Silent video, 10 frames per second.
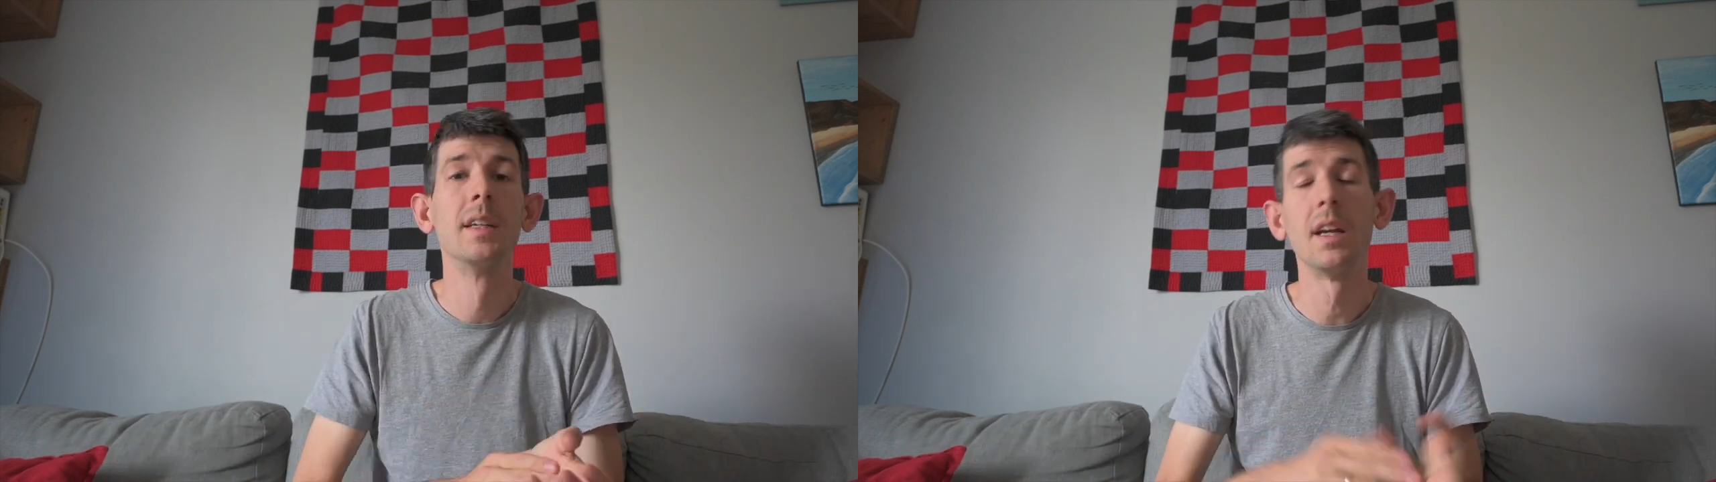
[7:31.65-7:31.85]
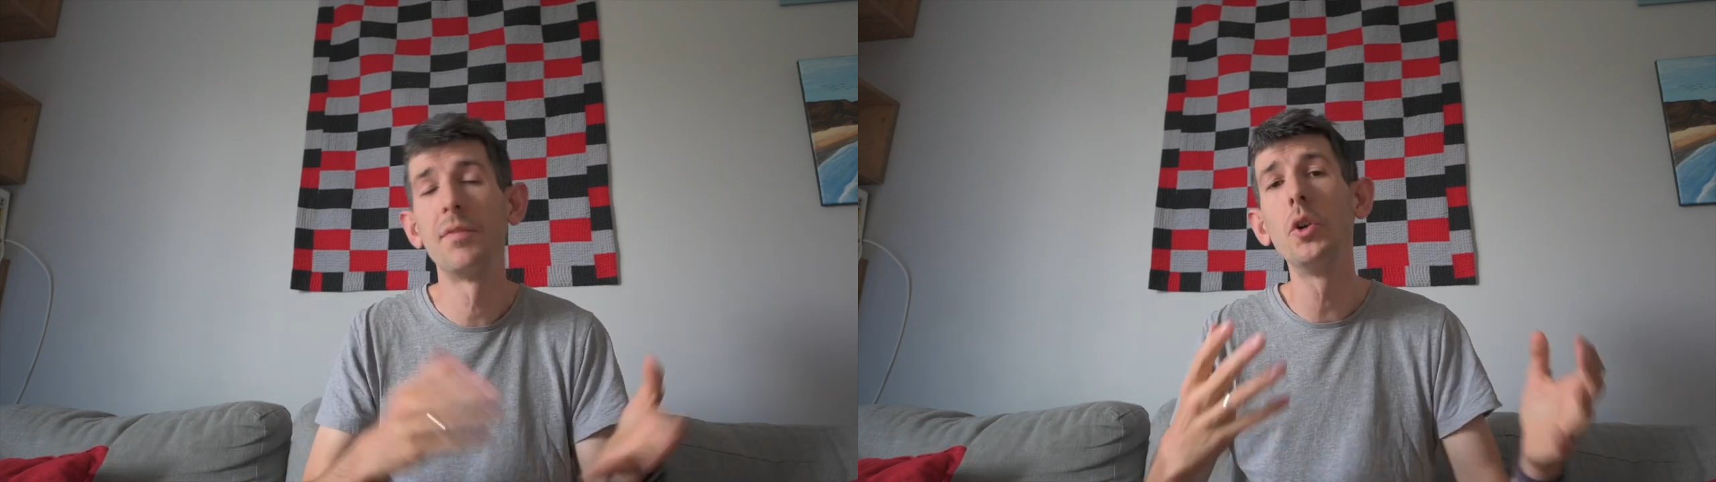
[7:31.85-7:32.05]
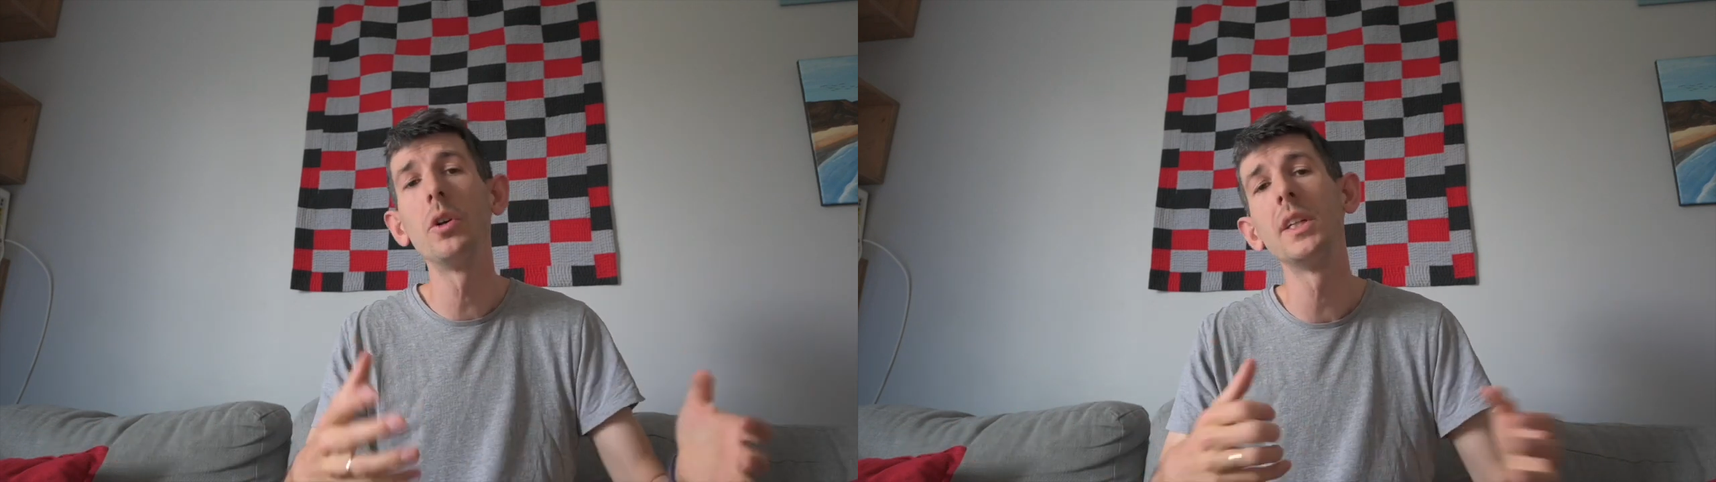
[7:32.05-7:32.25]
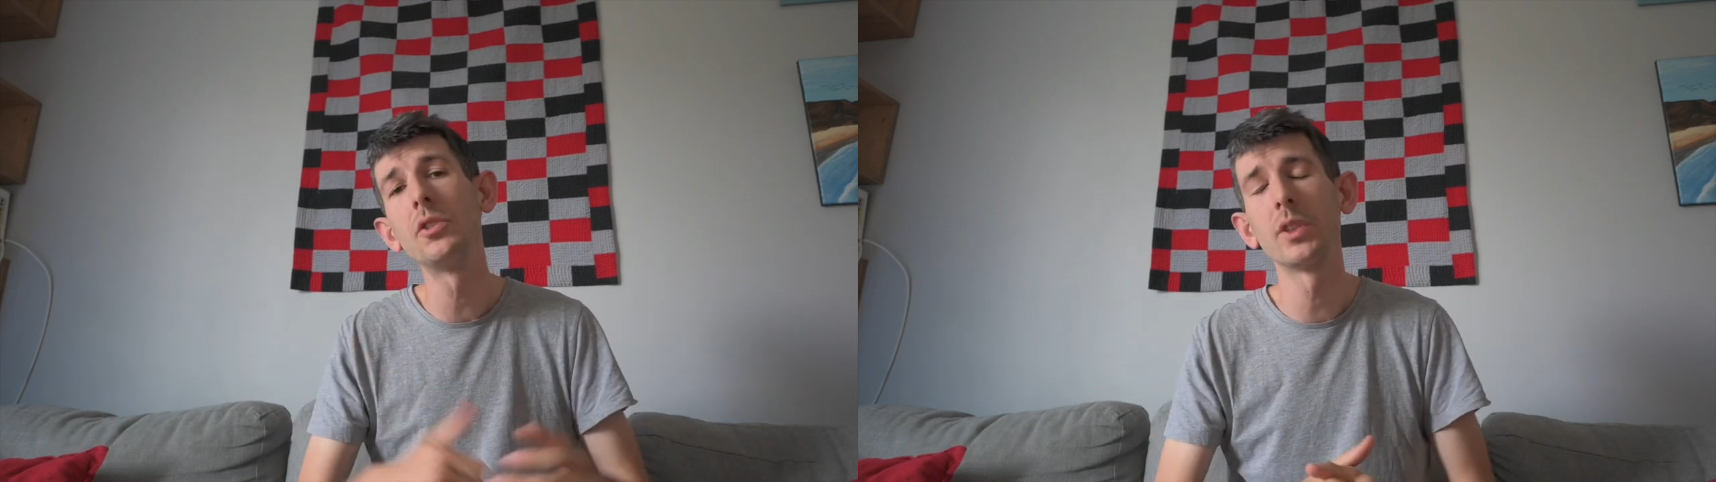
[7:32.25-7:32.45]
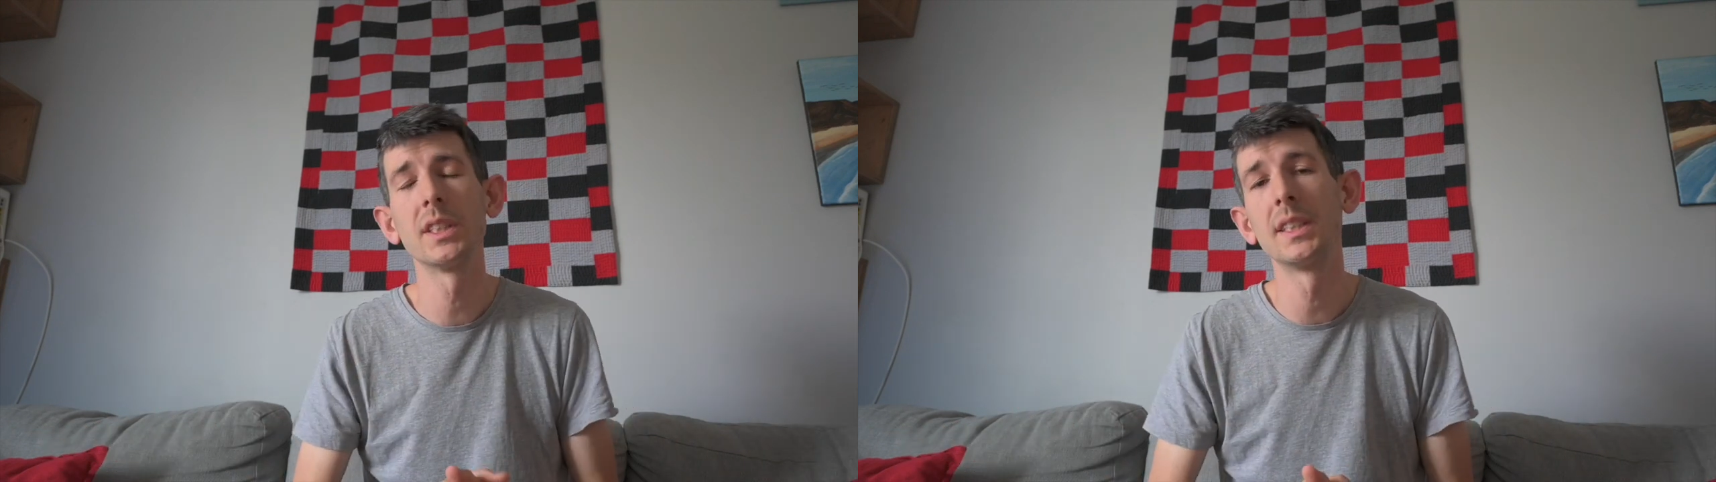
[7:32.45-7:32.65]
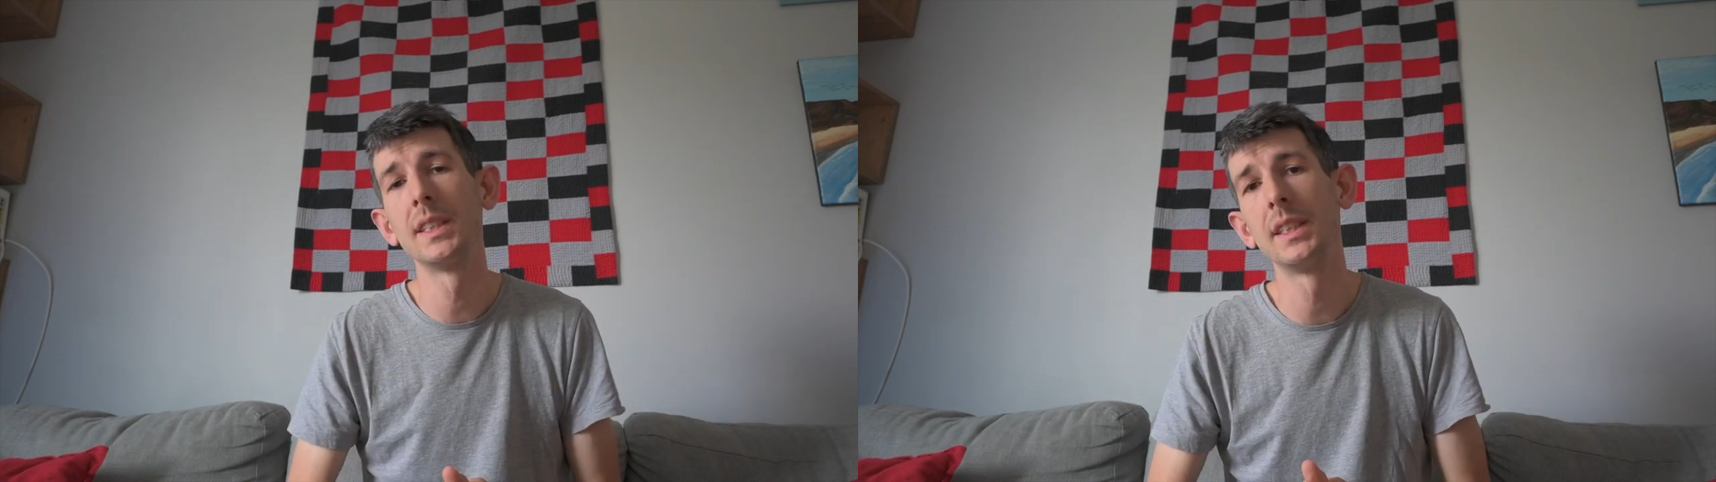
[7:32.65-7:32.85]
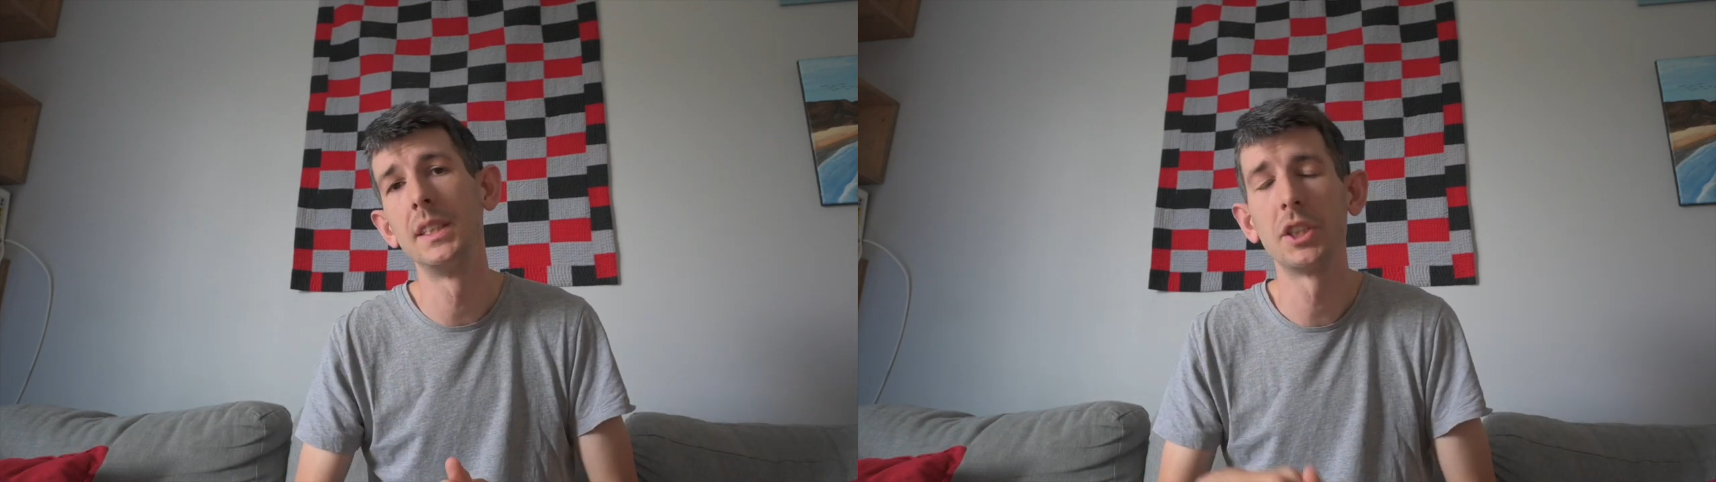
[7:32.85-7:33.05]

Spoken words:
If you're interested in